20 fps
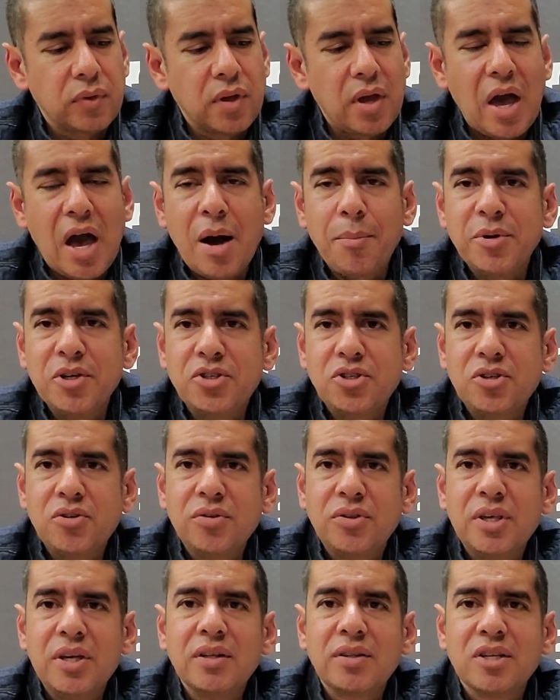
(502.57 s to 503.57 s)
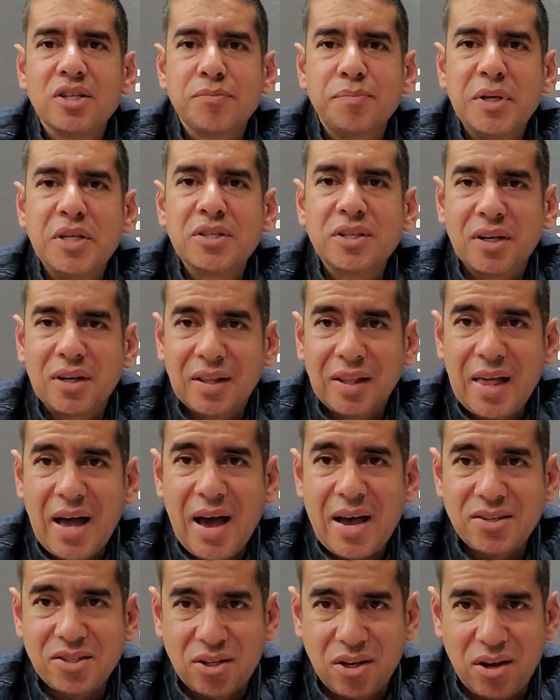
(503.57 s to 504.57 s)
how much do you think this piece of
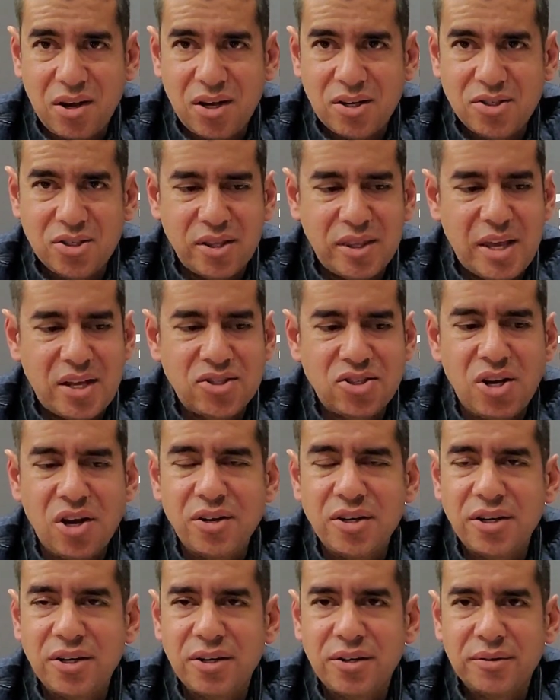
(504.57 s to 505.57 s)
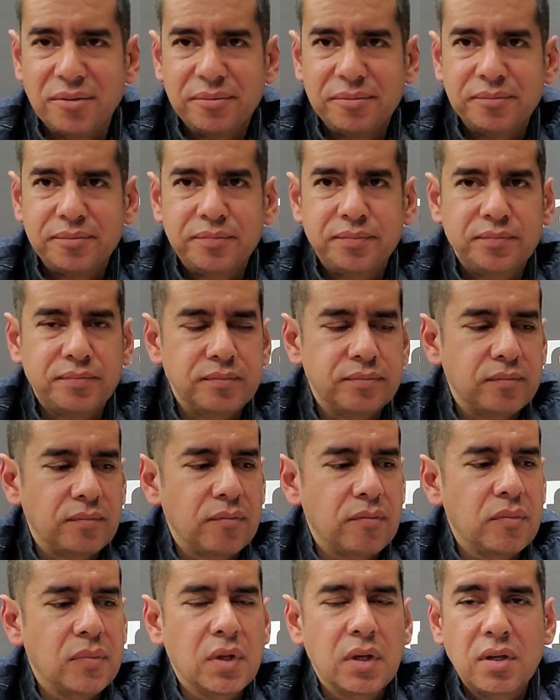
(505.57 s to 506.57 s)
glass costs that's on here?
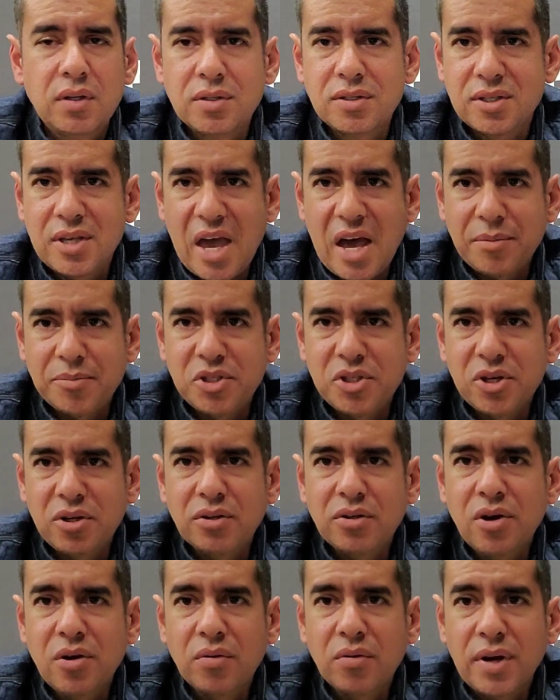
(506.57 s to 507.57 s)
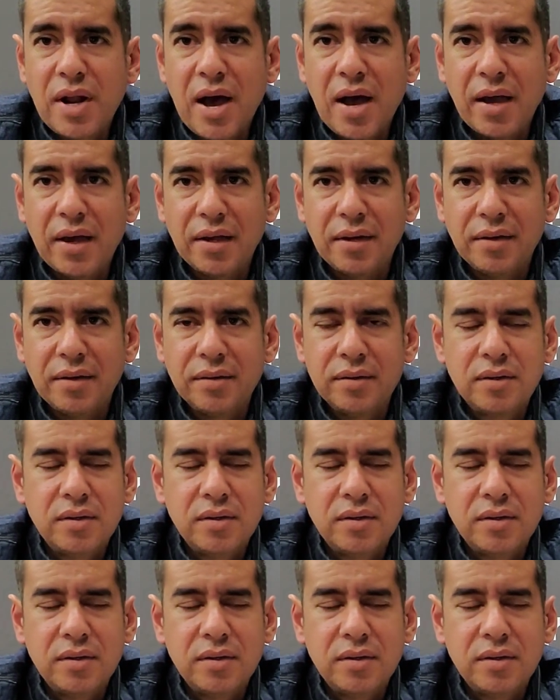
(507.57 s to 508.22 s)
Samsung Note 9.